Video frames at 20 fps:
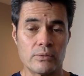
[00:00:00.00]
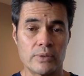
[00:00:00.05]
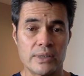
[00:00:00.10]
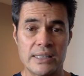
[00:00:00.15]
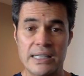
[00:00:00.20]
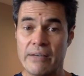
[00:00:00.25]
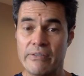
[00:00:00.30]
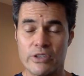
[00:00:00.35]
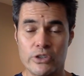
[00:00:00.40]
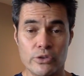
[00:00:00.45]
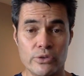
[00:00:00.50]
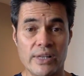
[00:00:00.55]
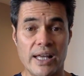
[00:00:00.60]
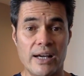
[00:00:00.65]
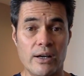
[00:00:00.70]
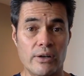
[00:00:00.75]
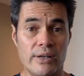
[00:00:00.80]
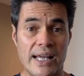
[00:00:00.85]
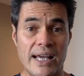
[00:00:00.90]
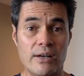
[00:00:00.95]
We never do
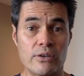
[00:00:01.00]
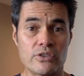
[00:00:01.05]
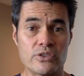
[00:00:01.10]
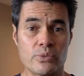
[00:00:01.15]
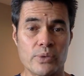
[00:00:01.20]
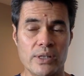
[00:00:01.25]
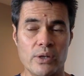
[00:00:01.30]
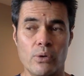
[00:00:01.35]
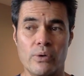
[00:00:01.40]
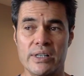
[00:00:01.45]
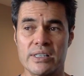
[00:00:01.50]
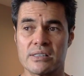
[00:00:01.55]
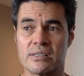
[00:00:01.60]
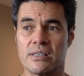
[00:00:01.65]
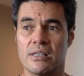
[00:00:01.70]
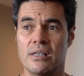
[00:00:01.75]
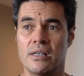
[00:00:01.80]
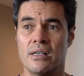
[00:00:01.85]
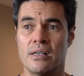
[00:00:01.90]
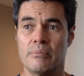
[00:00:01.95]
that on ours. We
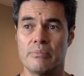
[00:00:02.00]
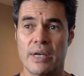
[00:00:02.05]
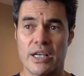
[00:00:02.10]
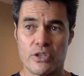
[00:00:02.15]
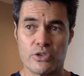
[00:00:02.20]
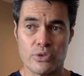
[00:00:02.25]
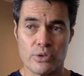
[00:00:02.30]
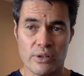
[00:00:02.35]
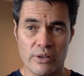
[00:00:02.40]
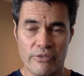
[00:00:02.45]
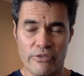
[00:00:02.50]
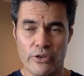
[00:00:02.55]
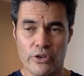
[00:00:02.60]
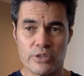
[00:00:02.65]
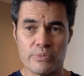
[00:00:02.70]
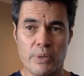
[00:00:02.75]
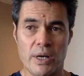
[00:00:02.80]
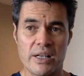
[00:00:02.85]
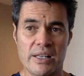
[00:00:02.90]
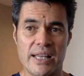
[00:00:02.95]
always make sure the
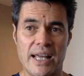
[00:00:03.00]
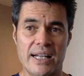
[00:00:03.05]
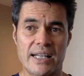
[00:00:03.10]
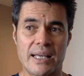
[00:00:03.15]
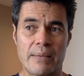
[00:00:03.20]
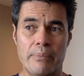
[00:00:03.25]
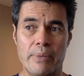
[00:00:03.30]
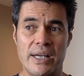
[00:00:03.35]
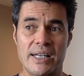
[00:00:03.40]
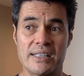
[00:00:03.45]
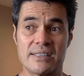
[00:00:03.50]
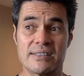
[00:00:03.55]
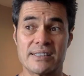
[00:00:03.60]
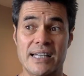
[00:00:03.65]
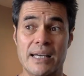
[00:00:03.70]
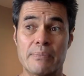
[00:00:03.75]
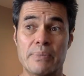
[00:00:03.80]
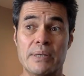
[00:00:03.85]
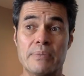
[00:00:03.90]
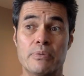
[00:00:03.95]
first part of the ad campaign is to
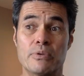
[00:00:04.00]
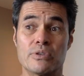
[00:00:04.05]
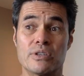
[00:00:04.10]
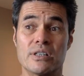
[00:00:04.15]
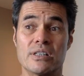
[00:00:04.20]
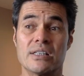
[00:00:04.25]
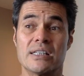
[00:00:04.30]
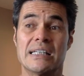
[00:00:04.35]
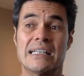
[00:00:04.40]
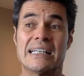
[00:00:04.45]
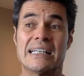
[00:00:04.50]
get people to